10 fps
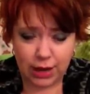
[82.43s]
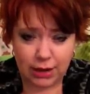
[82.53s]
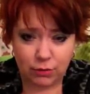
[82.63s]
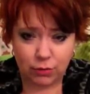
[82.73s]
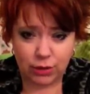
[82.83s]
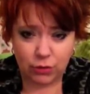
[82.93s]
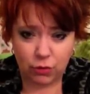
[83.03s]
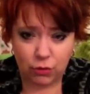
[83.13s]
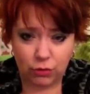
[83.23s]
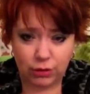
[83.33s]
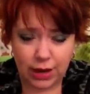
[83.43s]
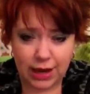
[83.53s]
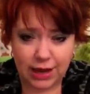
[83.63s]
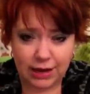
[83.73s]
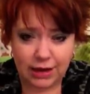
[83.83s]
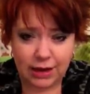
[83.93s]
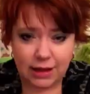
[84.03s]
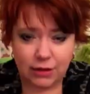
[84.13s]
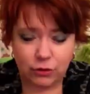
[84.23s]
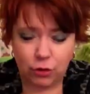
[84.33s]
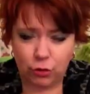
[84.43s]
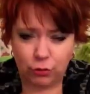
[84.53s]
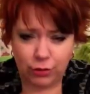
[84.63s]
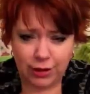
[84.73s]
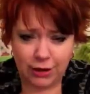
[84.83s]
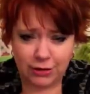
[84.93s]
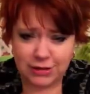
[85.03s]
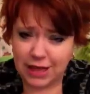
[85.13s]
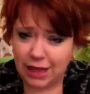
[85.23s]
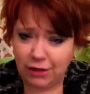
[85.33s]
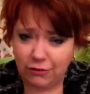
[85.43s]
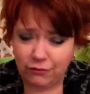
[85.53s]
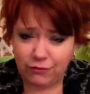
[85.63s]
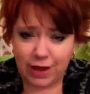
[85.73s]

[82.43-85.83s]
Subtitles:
and retold and told within yourself,